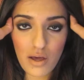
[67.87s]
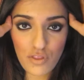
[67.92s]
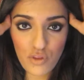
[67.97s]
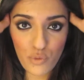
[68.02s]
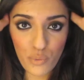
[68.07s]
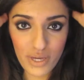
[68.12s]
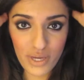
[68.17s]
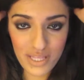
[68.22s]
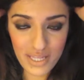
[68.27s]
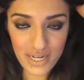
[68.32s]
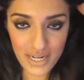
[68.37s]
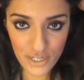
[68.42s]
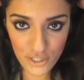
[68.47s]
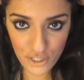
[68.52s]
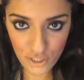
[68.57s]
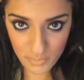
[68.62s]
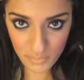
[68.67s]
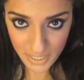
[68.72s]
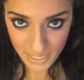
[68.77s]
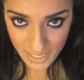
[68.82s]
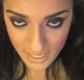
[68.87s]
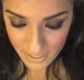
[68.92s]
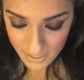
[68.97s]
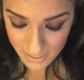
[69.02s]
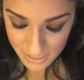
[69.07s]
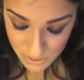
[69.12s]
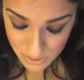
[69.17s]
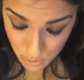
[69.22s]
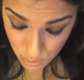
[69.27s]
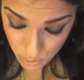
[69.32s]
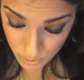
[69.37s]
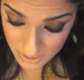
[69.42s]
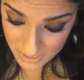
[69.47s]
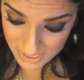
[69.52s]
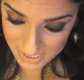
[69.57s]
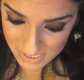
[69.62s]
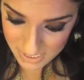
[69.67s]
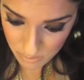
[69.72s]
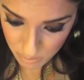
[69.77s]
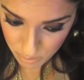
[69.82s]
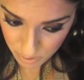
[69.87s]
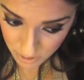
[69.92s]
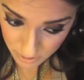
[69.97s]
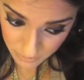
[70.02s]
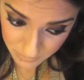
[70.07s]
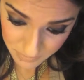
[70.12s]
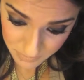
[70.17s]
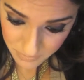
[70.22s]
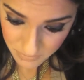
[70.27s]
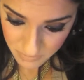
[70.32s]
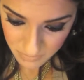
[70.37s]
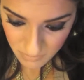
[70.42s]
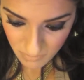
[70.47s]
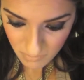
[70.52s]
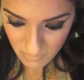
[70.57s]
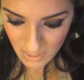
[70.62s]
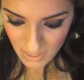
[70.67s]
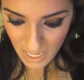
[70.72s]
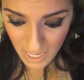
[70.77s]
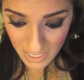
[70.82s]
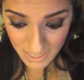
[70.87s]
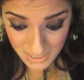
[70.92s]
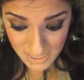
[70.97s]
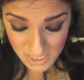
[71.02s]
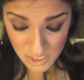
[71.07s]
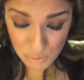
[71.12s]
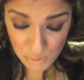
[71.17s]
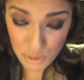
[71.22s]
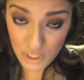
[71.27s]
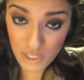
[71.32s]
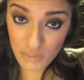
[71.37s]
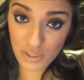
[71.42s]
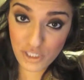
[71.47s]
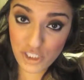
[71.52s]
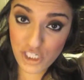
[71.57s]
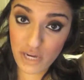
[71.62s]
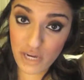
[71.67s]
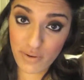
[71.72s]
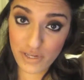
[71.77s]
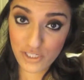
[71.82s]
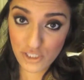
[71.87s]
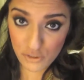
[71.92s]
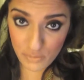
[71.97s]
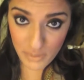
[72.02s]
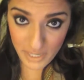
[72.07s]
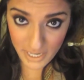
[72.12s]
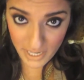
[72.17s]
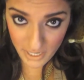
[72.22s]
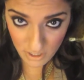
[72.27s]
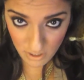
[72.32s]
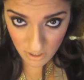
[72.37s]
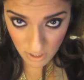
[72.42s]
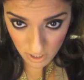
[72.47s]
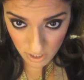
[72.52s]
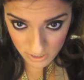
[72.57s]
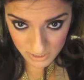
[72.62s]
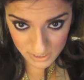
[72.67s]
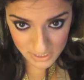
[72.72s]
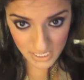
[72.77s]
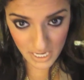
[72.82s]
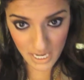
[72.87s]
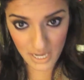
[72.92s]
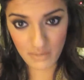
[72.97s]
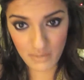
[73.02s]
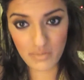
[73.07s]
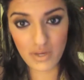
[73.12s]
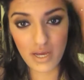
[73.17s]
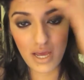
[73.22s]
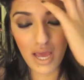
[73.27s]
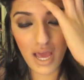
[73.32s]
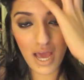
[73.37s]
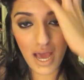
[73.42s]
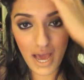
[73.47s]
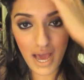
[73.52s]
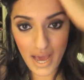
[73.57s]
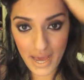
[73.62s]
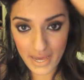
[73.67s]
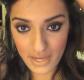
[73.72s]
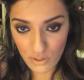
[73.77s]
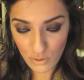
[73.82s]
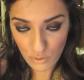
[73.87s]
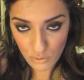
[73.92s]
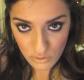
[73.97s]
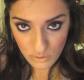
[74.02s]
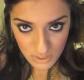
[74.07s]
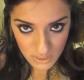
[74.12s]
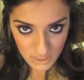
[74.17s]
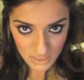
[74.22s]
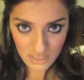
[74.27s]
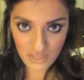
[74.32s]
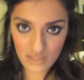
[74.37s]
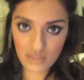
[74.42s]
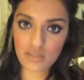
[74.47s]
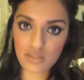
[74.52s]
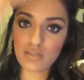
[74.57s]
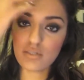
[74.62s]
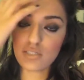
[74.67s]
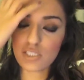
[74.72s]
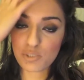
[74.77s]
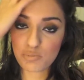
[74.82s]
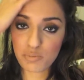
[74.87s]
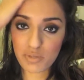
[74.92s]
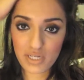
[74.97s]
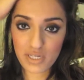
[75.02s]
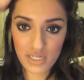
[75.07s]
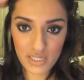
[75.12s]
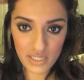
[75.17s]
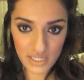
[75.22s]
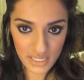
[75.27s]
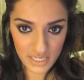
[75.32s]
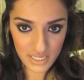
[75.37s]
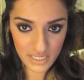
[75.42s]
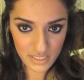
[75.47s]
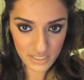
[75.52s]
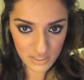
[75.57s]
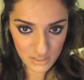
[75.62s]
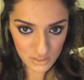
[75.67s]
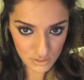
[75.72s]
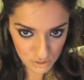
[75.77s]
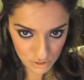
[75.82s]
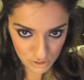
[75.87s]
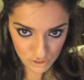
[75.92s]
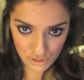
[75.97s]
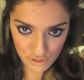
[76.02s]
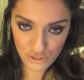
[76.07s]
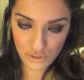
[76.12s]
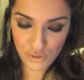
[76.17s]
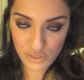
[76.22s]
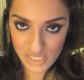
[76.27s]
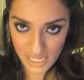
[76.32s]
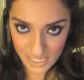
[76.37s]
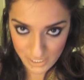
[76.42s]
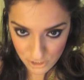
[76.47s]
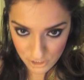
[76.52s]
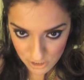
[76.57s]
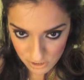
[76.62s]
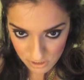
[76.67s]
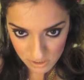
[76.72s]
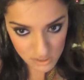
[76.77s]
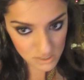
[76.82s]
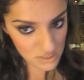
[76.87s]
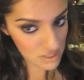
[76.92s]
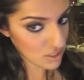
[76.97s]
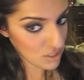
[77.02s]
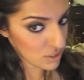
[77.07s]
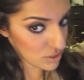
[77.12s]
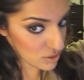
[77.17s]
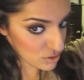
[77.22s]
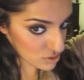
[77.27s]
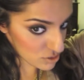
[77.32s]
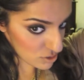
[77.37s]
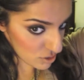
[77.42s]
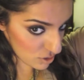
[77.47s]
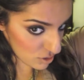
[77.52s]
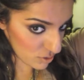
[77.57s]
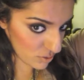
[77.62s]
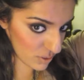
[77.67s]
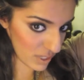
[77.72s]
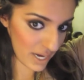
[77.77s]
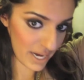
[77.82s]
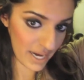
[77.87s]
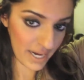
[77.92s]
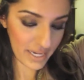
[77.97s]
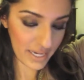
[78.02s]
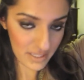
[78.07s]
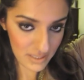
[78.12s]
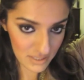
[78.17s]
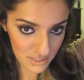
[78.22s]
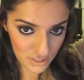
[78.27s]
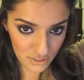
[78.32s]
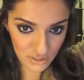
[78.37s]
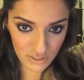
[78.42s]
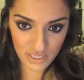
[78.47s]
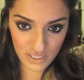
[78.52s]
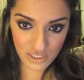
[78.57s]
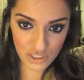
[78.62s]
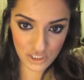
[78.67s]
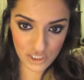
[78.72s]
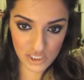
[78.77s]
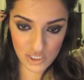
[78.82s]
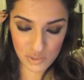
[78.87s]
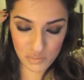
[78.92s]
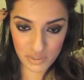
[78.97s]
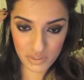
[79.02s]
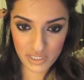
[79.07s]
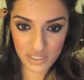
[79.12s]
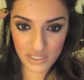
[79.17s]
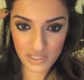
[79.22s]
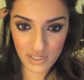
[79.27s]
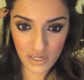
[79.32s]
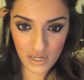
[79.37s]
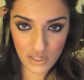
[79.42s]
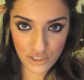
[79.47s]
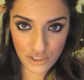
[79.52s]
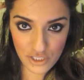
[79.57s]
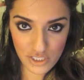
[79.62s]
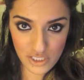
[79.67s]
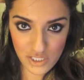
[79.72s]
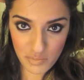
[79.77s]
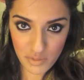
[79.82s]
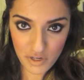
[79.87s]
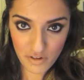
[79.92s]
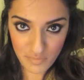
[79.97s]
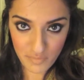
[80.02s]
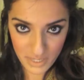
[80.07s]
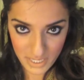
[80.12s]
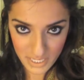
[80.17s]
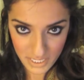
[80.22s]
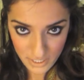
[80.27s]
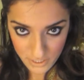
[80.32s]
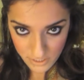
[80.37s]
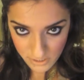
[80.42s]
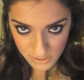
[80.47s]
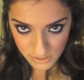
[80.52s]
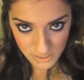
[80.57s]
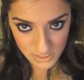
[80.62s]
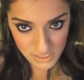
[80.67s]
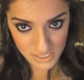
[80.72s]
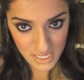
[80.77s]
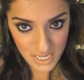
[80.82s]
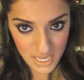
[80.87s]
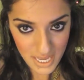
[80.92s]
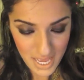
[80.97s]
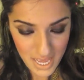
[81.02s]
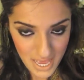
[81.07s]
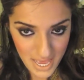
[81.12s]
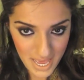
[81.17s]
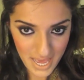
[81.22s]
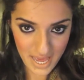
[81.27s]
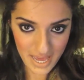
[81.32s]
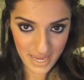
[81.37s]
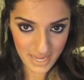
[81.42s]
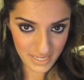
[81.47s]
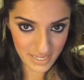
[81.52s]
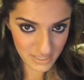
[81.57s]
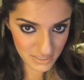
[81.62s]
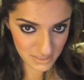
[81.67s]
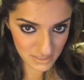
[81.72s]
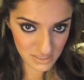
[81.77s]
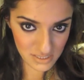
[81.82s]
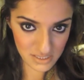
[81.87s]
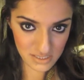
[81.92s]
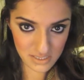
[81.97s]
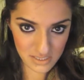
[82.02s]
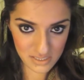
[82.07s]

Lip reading: The way that I curl my hair is really simple, and this is pretty much how I do my hair all the time. I only split it in two sections. So I literally just split it just above my ears and